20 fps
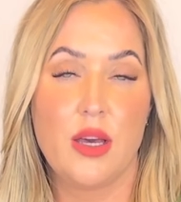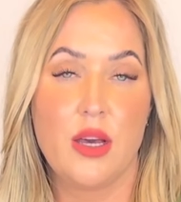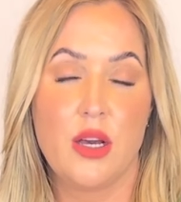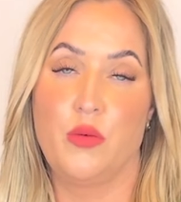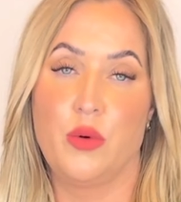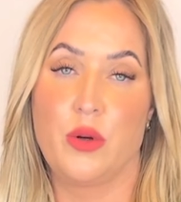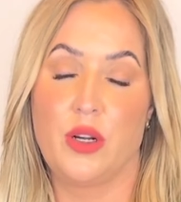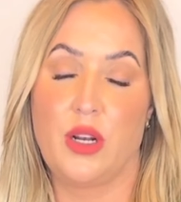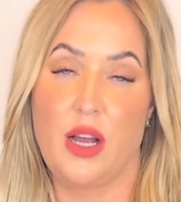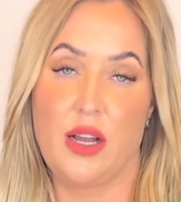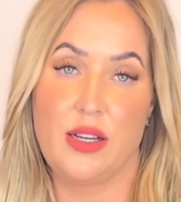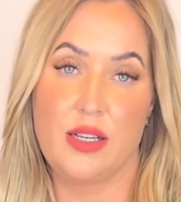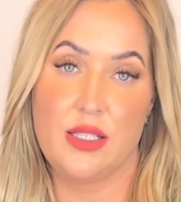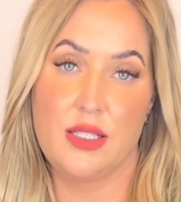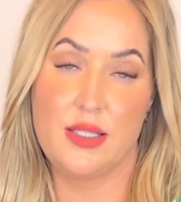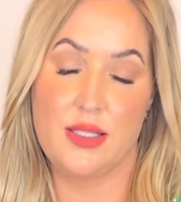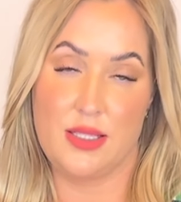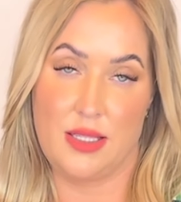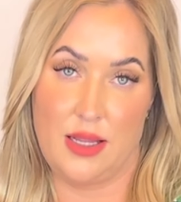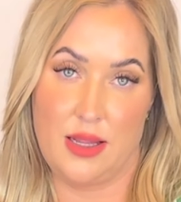We're not going
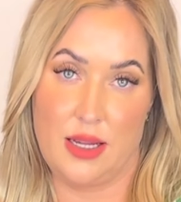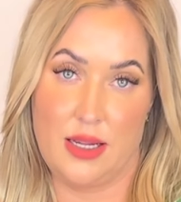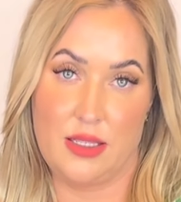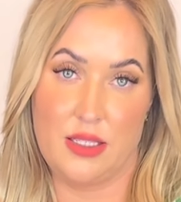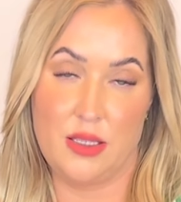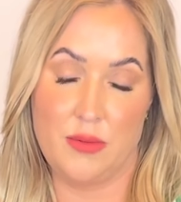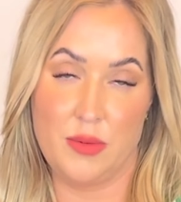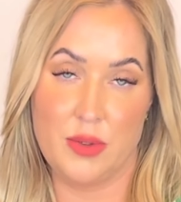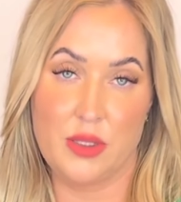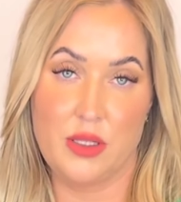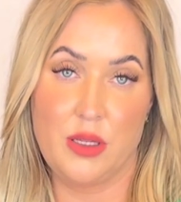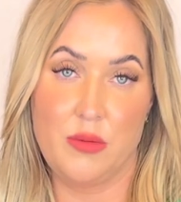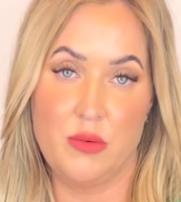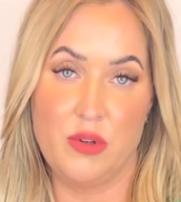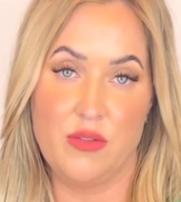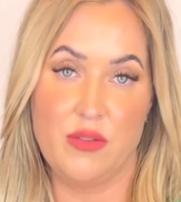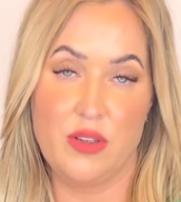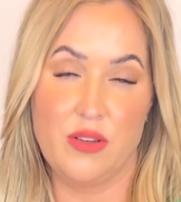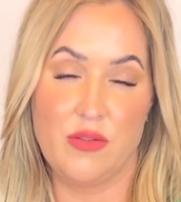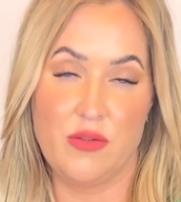to see that typically
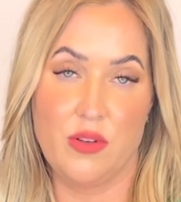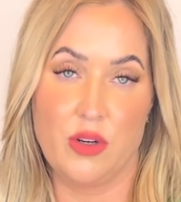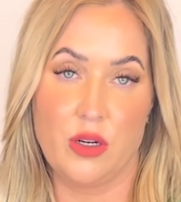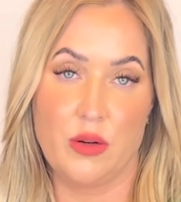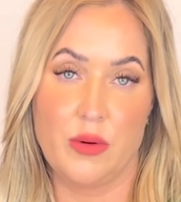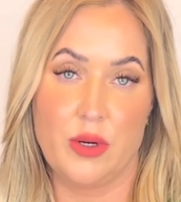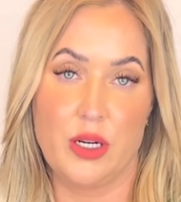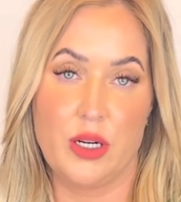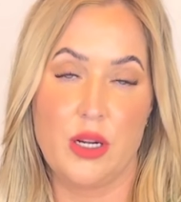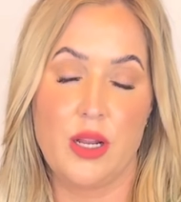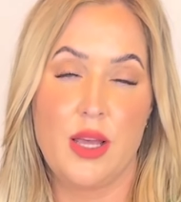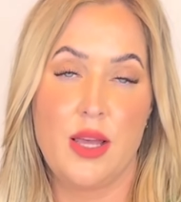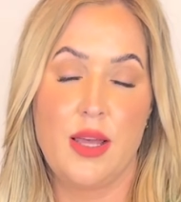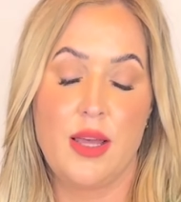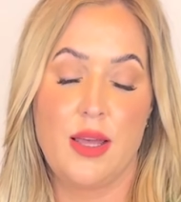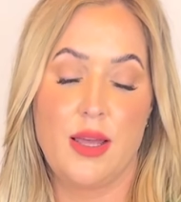moving forward.